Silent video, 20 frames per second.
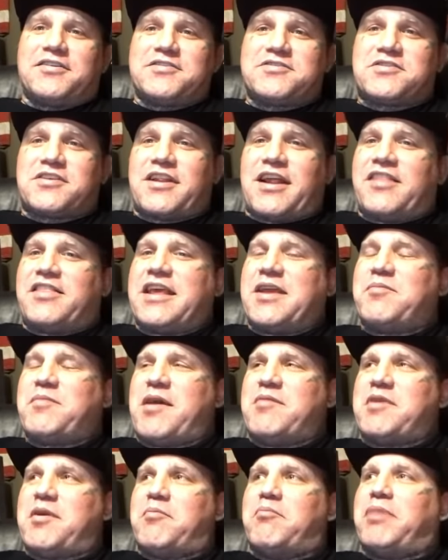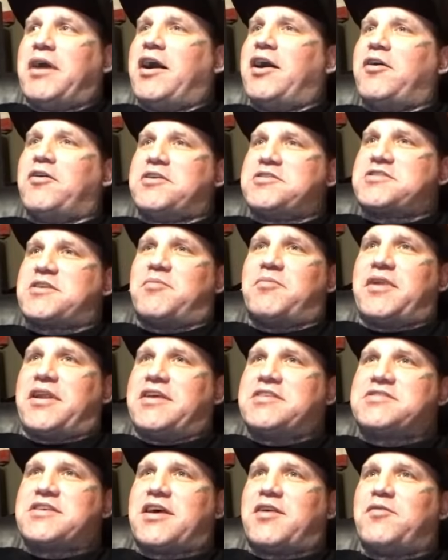So then I think maybe Bo or
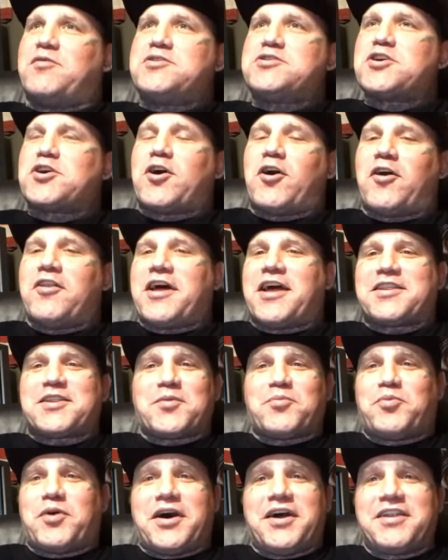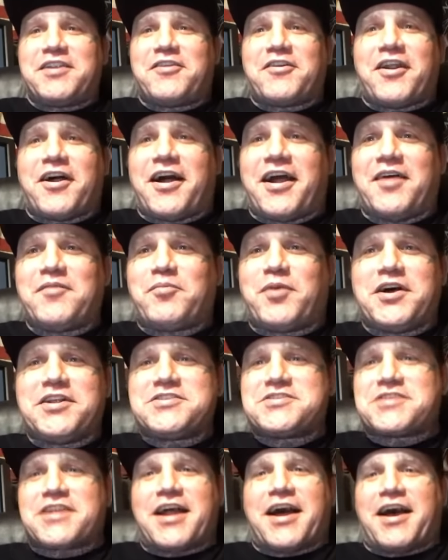somebody said we should call that the Pud
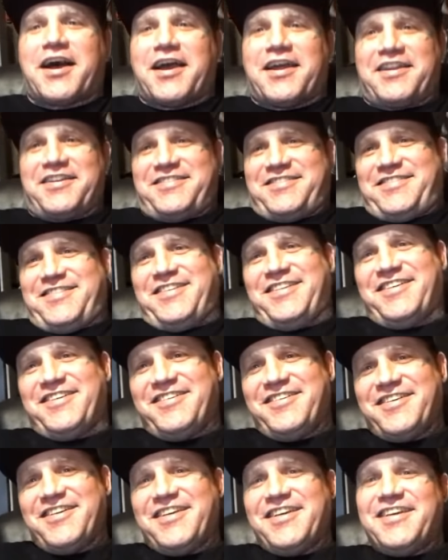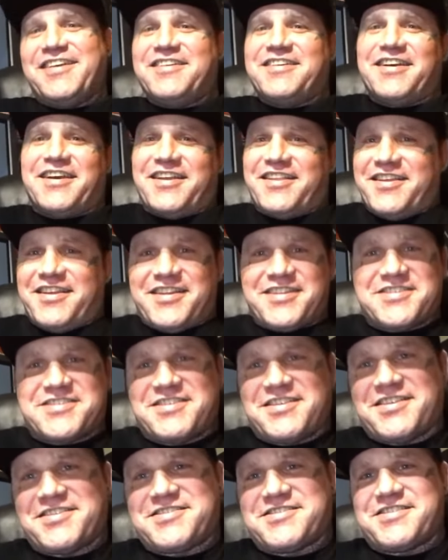slide, and then
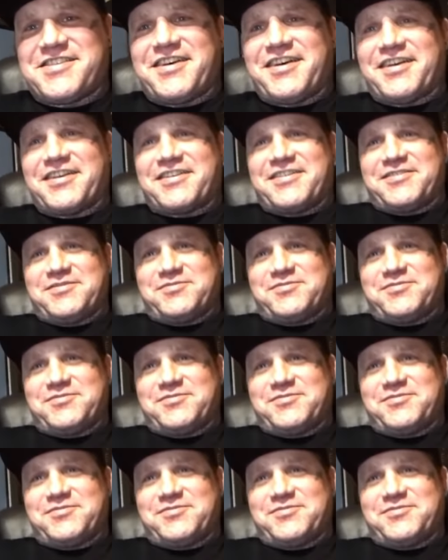it's done.